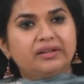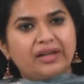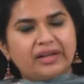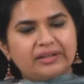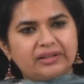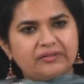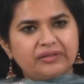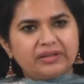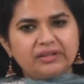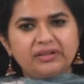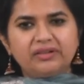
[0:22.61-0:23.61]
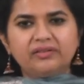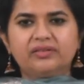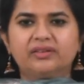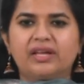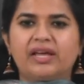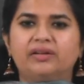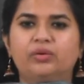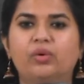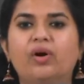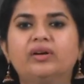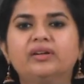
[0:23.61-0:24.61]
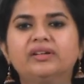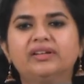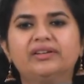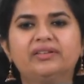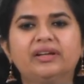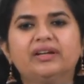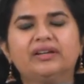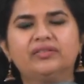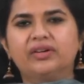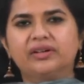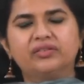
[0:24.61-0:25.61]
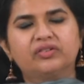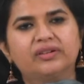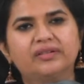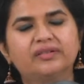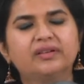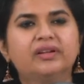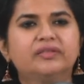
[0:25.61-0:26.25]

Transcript: and infinitives and coordinating conjunctions,